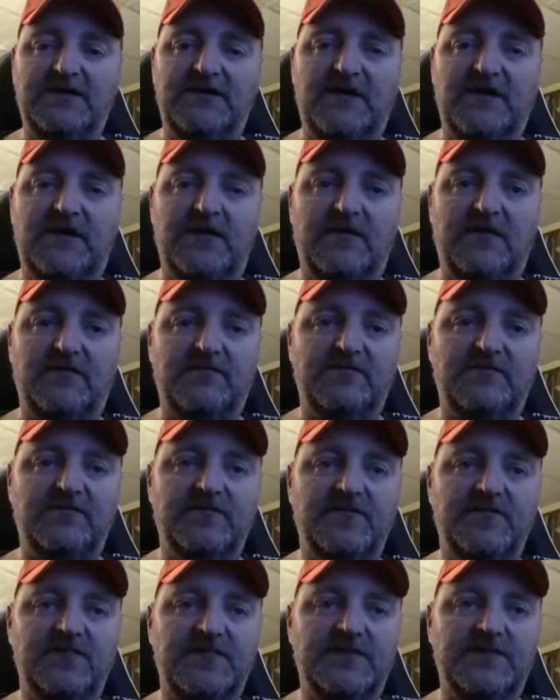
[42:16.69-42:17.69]

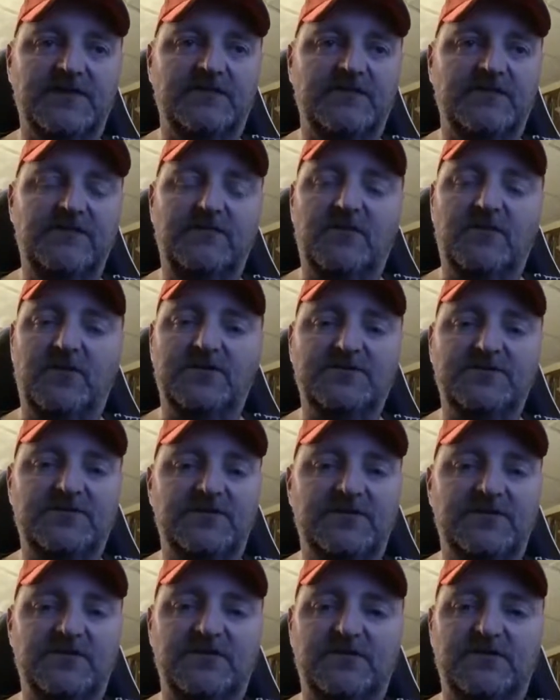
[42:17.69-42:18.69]
Even
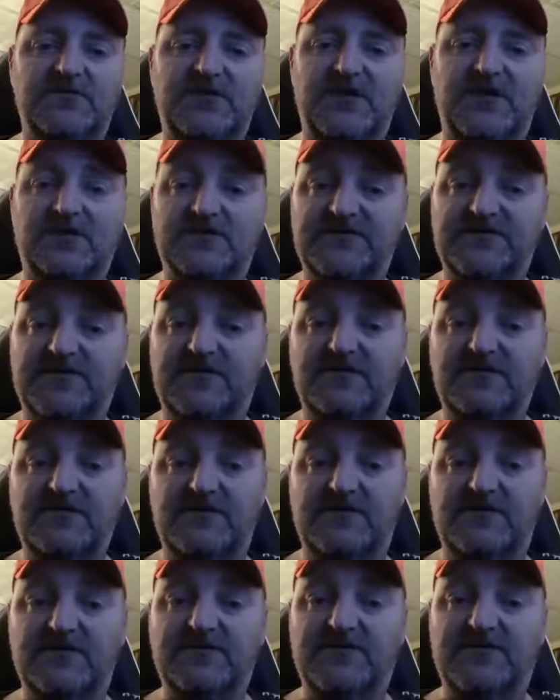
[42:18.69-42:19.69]
ones that
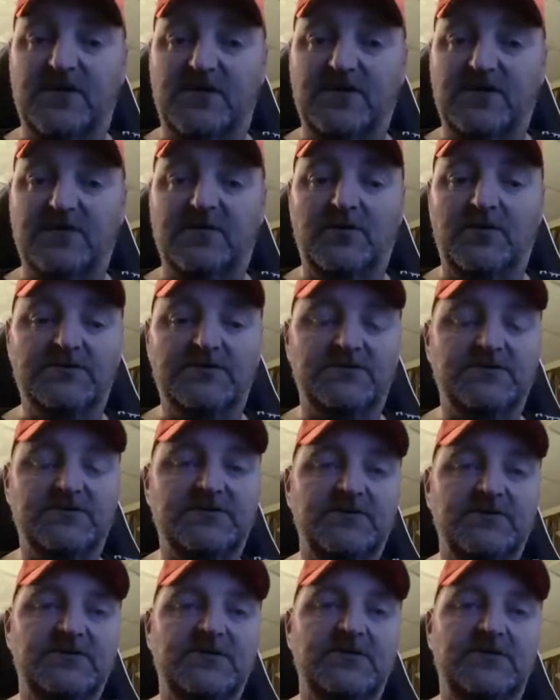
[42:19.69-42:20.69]
are starter
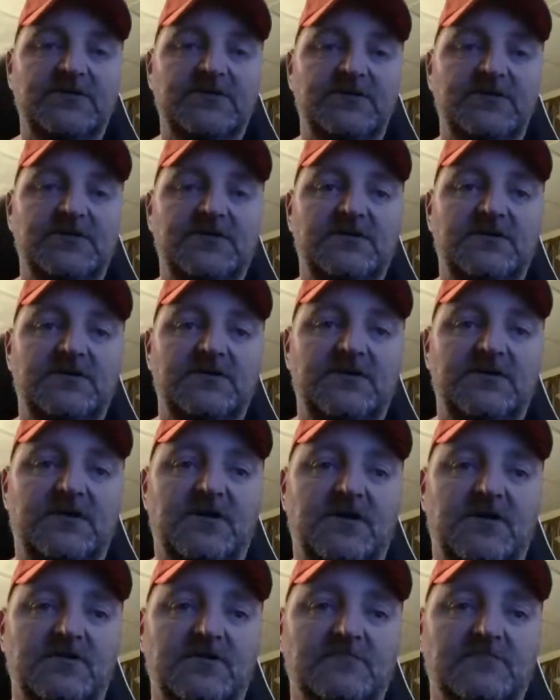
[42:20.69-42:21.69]
ones,
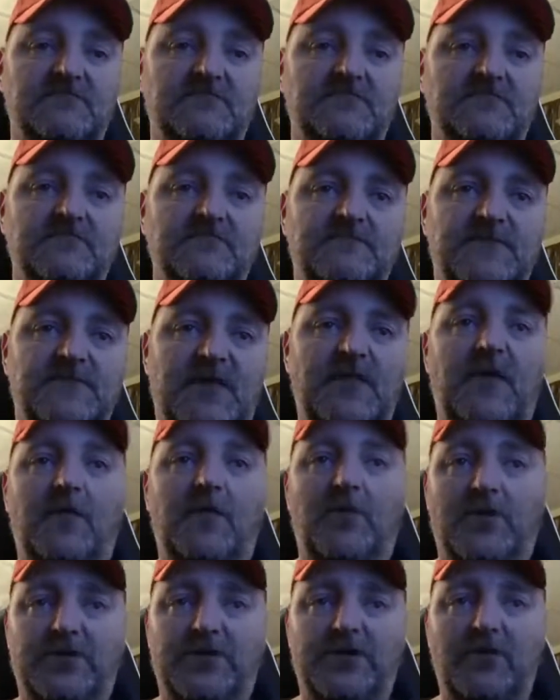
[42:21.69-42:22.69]
and
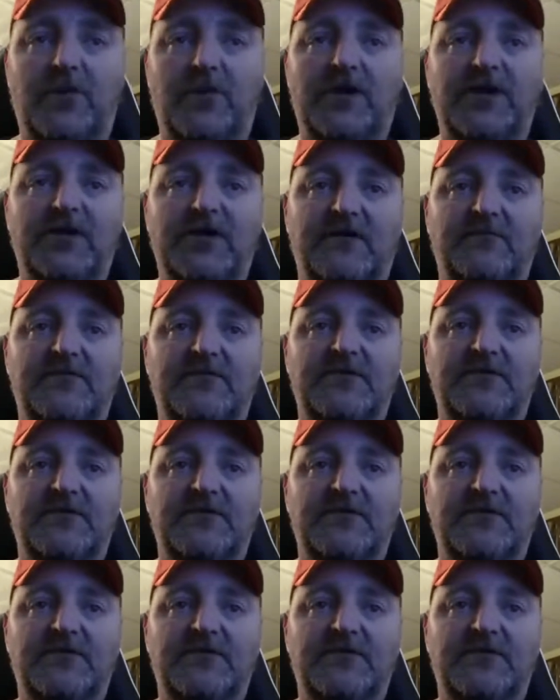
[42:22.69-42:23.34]
then work your way up.